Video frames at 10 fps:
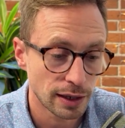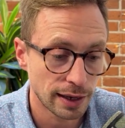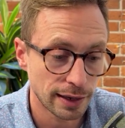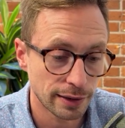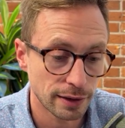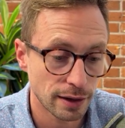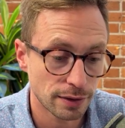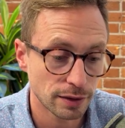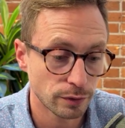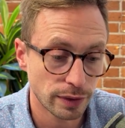And I
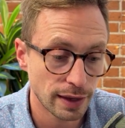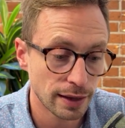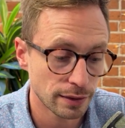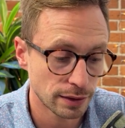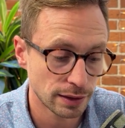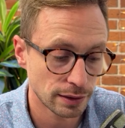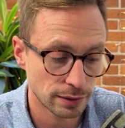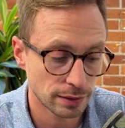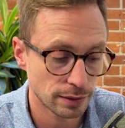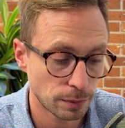think with that, the
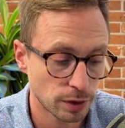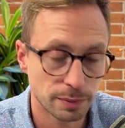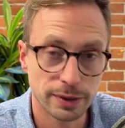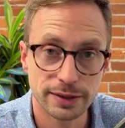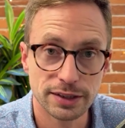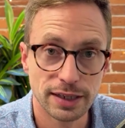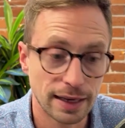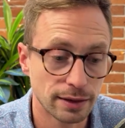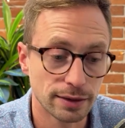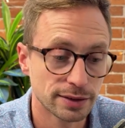possibilities are
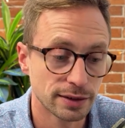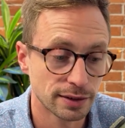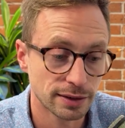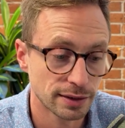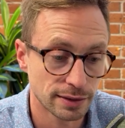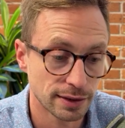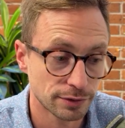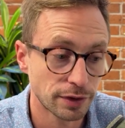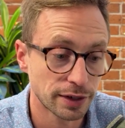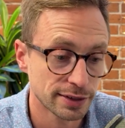endless. And that's
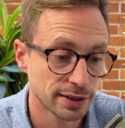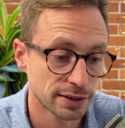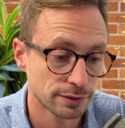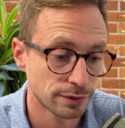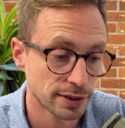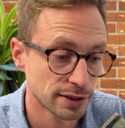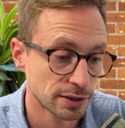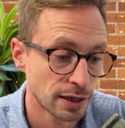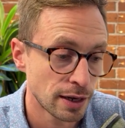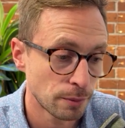very exciting for us
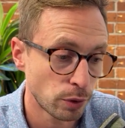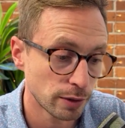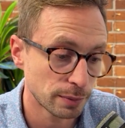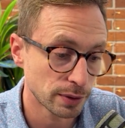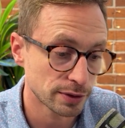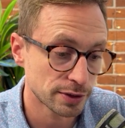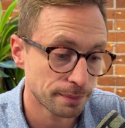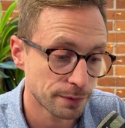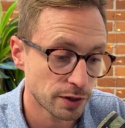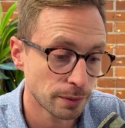as product builders.
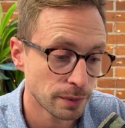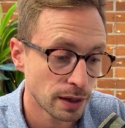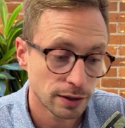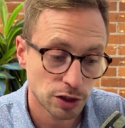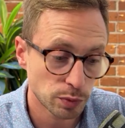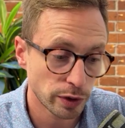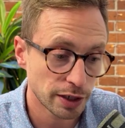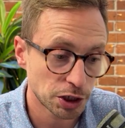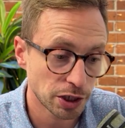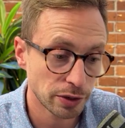So just wanted
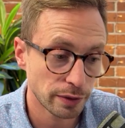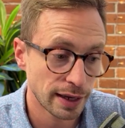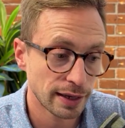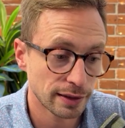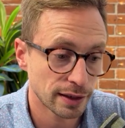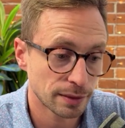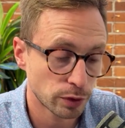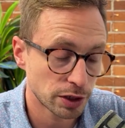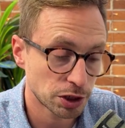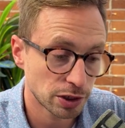to show you that.
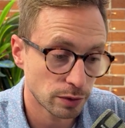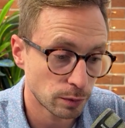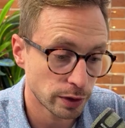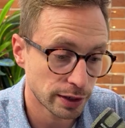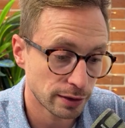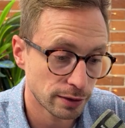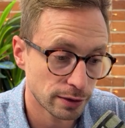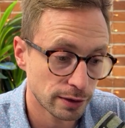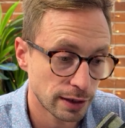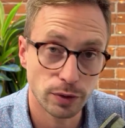Wanted to show you what I'm working
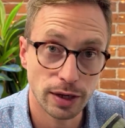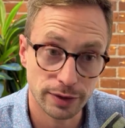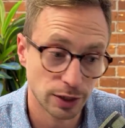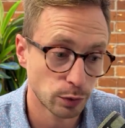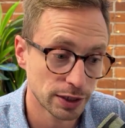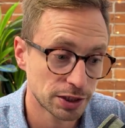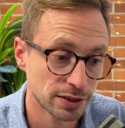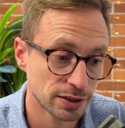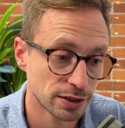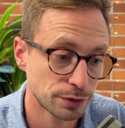on. If you have any
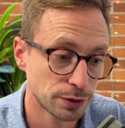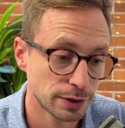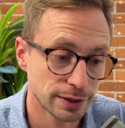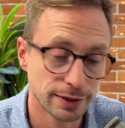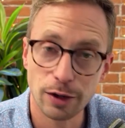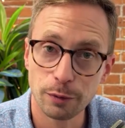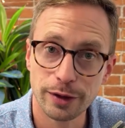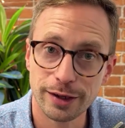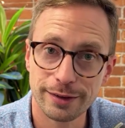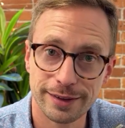questions, if you need help
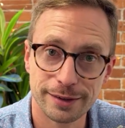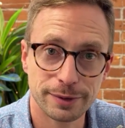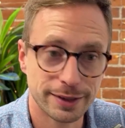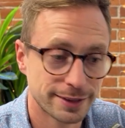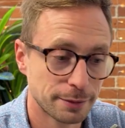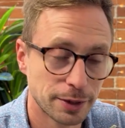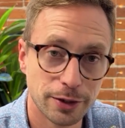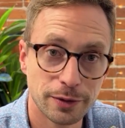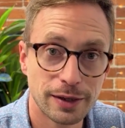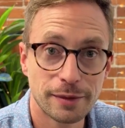with anything, please let me
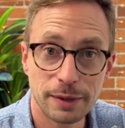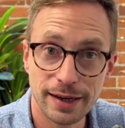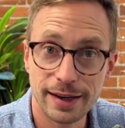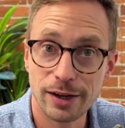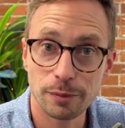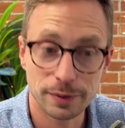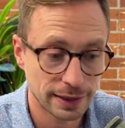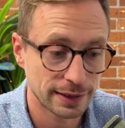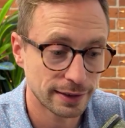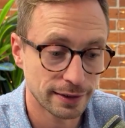know. Here to help.
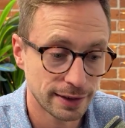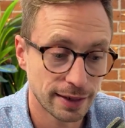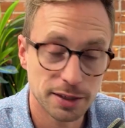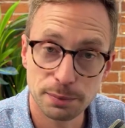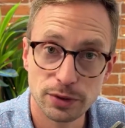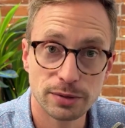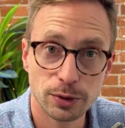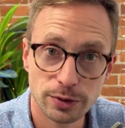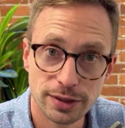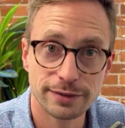And yeah, let's build some
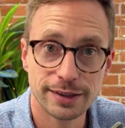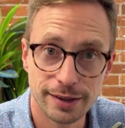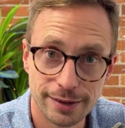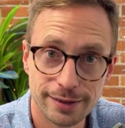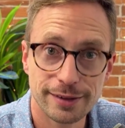cool stuff together.